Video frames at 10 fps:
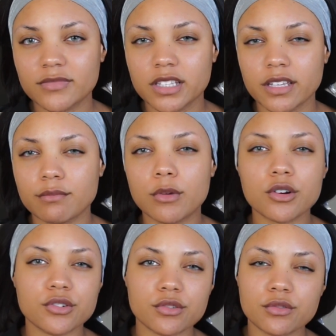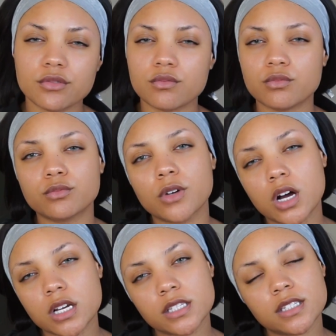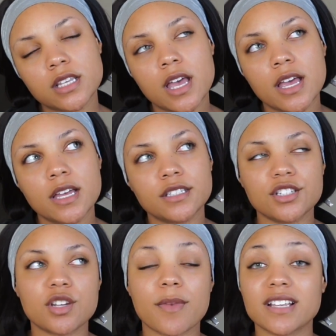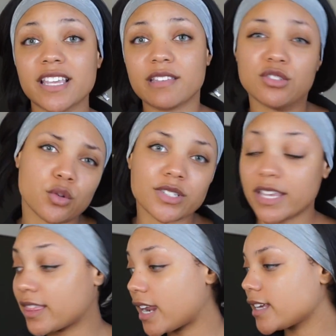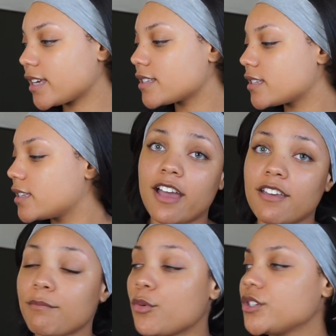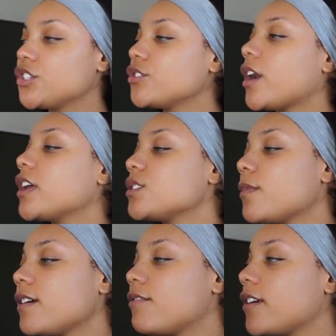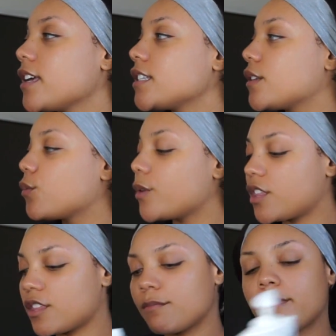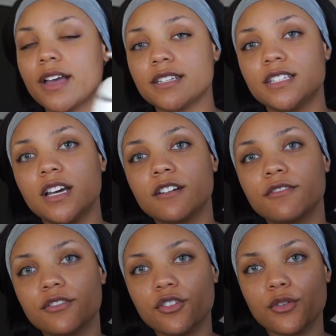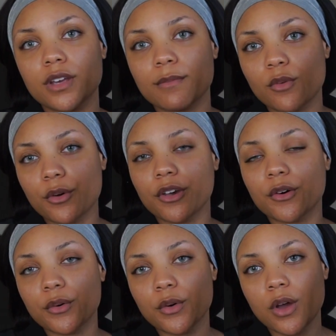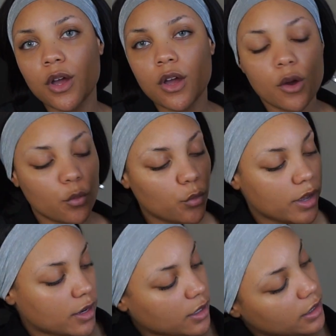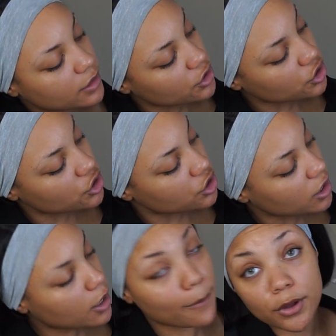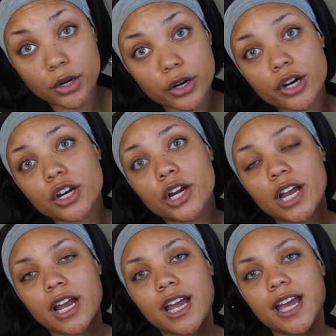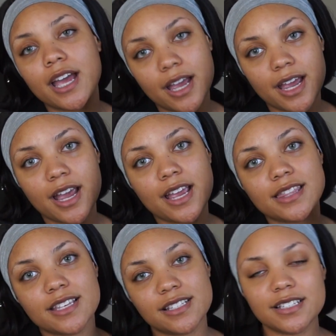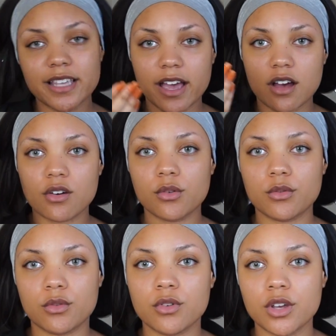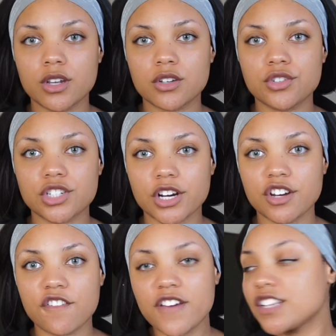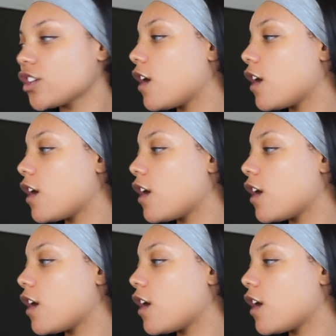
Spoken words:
at like Marshalls, Ross, TJ Maxx, like stores like that, I guess. I moisturized my face with my Dove cream oil with shea butter. And this is how you start your face